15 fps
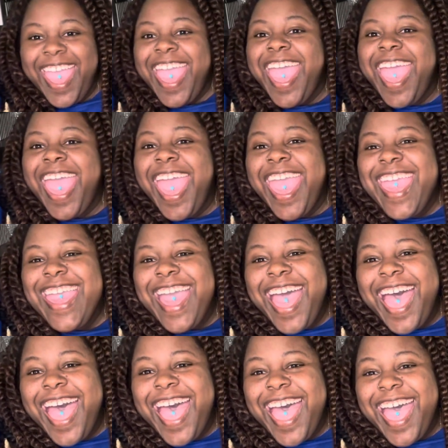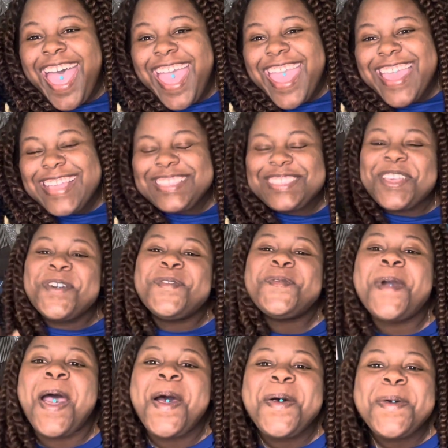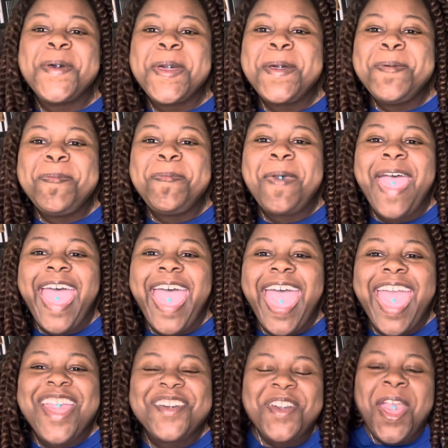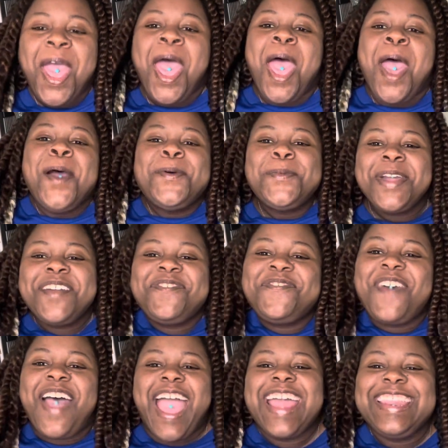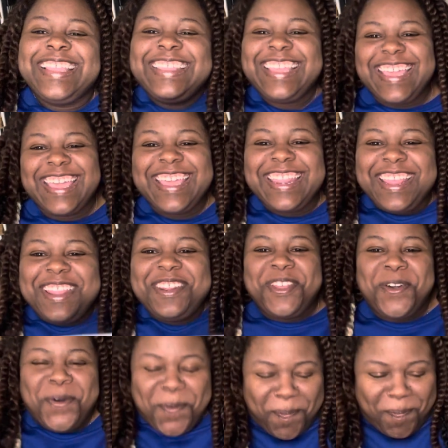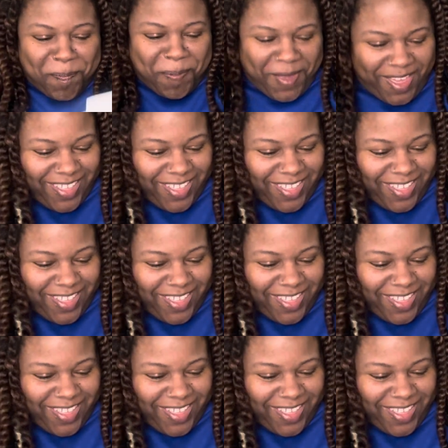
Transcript: Hey guys, welcome back. We're finally in a new book.